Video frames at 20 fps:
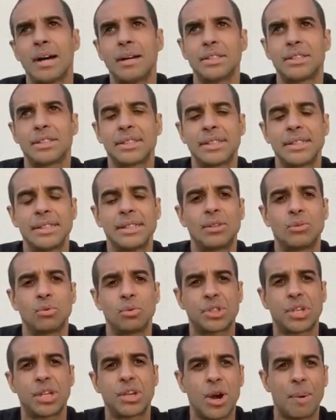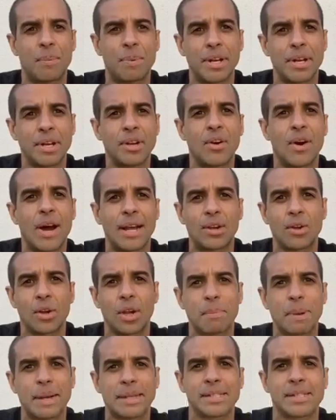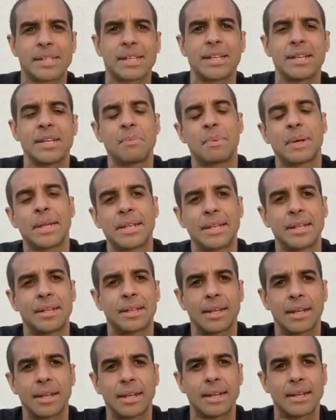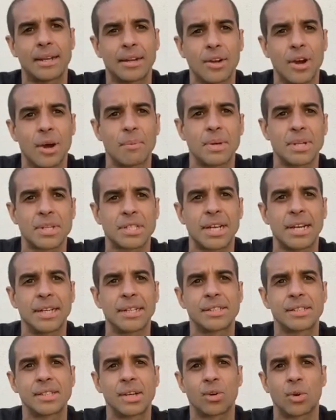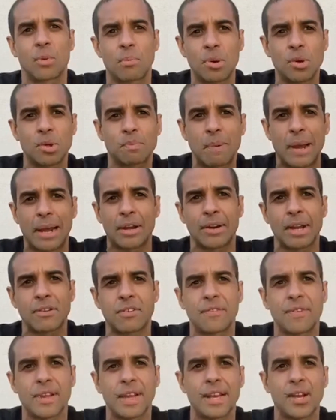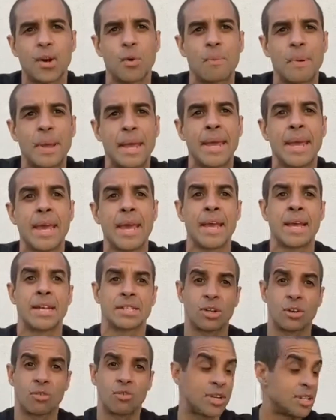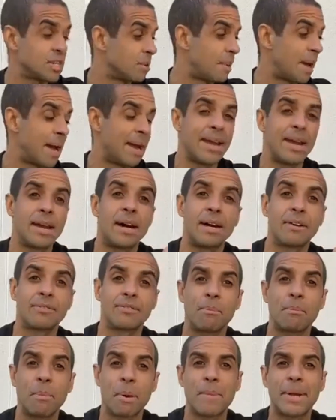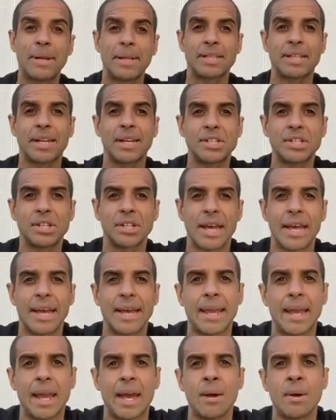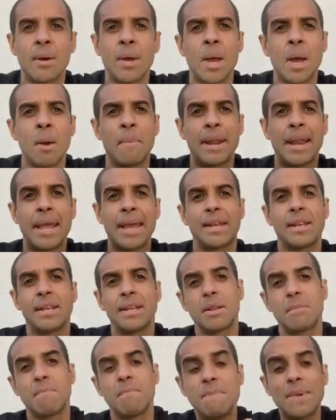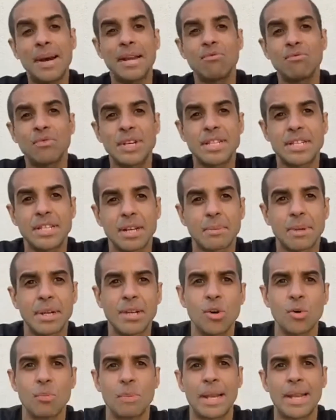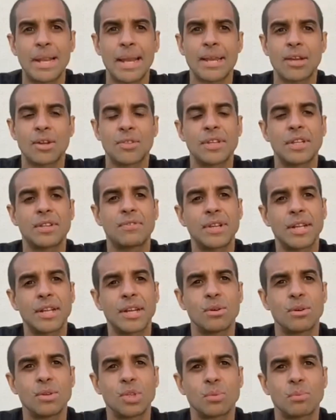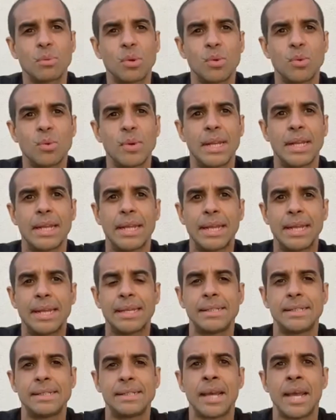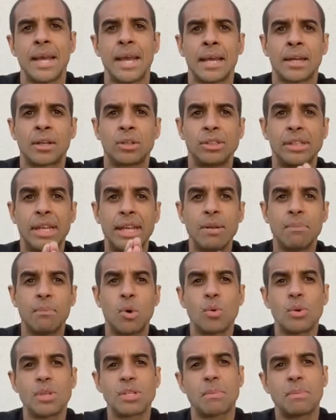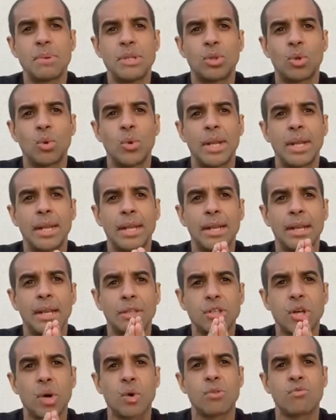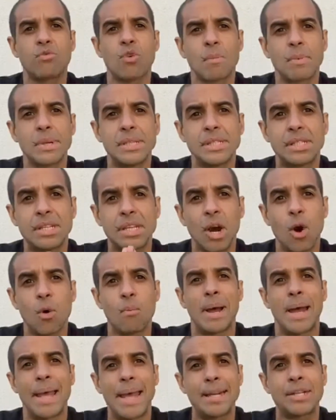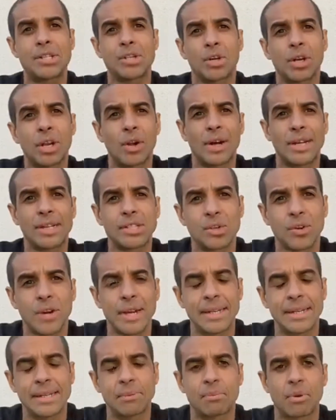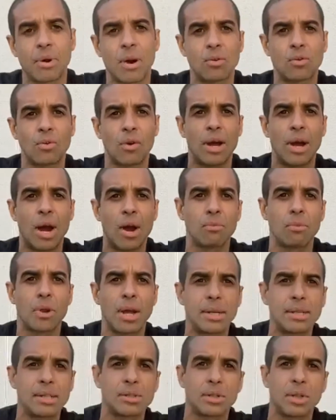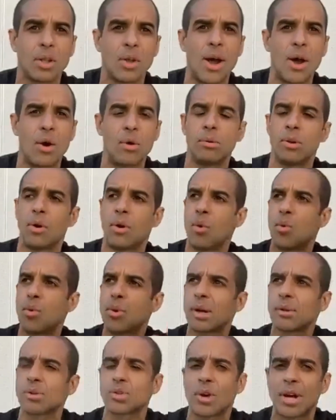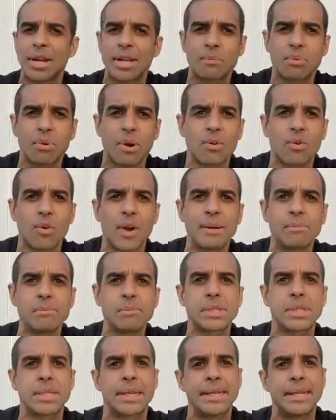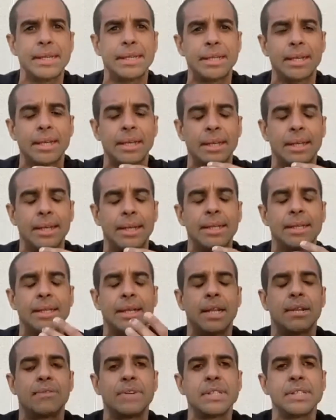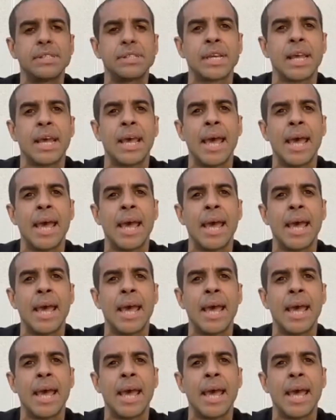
she got up in the night and couldn't get back to sleep, and I got up with the sun, so I got pushed back on everything a little bit. So the reason I'm out here, I've done my meditation out here. But then the main reason I'm a little bit late on this video this morning is because in the mornings I've been doing Tony Robbins' The Ultimate Edge online training program, online like audio training programs that he delivers.